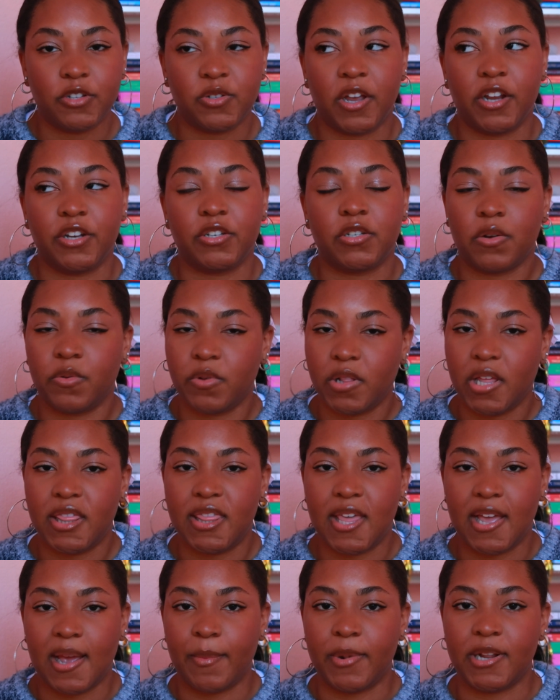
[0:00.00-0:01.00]
So I don't really
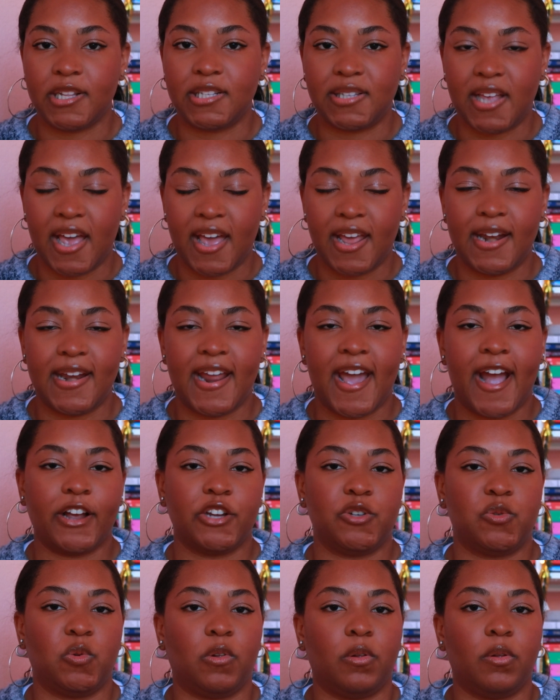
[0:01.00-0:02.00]
think I'm going to set an
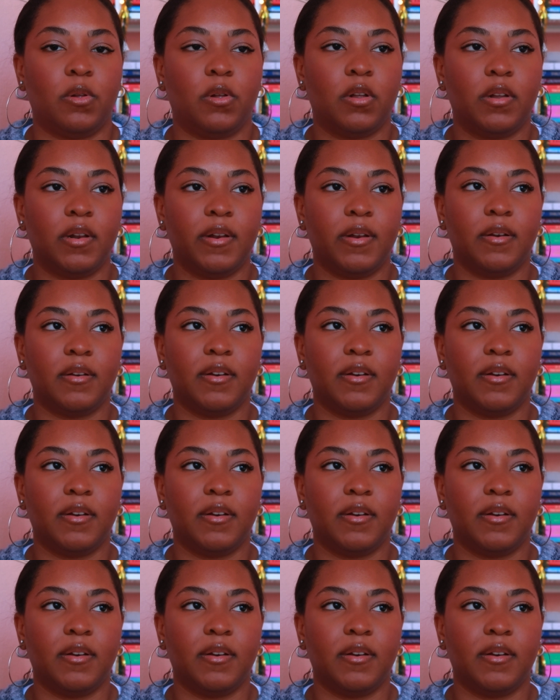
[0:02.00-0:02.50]
actual